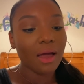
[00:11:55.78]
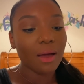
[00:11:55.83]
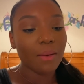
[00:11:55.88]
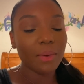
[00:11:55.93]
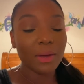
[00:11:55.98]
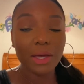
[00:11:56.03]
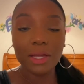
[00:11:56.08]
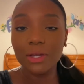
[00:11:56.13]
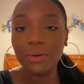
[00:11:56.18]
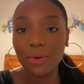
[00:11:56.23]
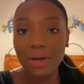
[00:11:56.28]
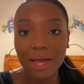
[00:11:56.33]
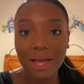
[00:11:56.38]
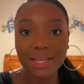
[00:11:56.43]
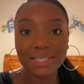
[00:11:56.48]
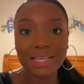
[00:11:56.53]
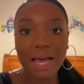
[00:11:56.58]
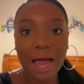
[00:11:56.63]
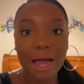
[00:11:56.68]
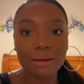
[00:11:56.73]
But
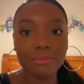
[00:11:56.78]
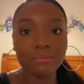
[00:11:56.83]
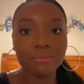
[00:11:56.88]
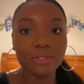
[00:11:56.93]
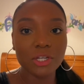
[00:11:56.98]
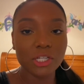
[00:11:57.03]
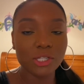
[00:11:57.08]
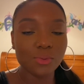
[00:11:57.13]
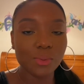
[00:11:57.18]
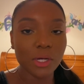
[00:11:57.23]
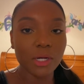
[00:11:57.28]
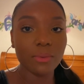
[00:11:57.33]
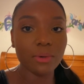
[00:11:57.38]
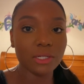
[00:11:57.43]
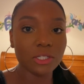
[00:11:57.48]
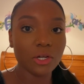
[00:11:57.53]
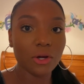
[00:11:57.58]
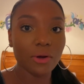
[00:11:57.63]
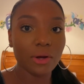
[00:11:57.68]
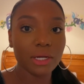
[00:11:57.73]
anyways, I'm just pretty
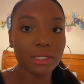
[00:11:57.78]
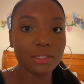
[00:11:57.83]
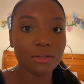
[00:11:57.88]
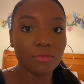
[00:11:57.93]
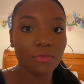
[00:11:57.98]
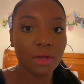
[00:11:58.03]
much going to